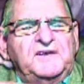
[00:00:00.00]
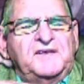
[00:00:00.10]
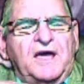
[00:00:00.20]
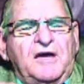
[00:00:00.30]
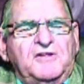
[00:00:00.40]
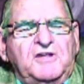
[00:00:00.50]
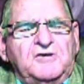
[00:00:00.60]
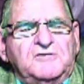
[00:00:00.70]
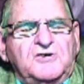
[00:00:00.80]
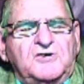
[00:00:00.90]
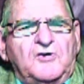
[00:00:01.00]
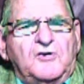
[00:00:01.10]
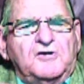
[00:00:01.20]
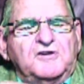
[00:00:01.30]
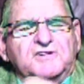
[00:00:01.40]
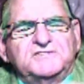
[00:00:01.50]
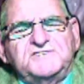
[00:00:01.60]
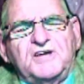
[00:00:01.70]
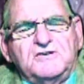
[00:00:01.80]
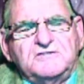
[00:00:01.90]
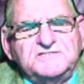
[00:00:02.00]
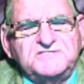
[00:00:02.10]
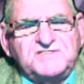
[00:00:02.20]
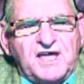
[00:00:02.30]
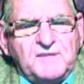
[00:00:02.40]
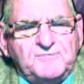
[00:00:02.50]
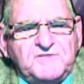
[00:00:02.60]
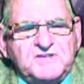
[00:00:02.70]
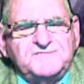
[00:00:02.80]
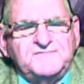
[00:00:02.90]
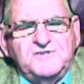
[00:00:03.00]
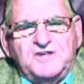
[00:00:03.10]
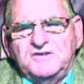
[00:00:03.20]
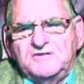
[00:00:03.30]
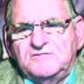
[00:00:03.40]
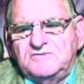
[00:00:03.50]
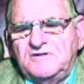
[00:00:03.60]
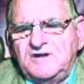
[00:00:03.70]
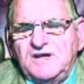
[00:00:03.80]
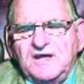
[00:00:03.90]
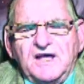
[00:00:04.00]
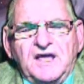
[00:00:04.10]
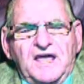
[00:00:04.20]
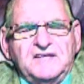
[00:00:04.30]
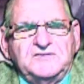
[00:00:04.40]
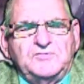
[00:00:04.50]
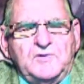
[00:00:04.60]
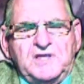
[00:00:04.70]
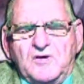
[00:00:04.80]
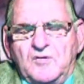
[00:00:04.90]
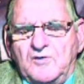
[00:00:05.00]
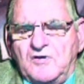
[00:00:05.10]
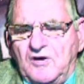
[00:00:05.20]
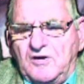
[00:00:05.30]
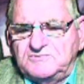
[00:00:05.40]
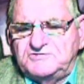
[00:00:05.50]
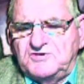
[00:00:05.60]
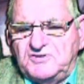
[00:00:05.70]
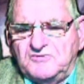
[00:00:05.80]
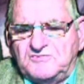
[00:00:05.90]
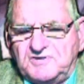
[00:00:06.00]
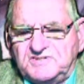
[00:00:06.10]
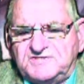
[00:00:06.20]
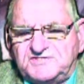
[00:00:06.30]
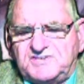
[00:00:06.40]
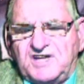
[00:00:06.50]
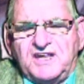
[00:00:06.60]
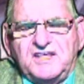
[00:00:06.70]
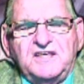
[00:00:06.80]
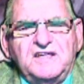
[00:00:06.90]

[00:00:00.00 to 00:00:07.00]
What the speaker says: down here in the corner to start and stop this video as we go along so you can study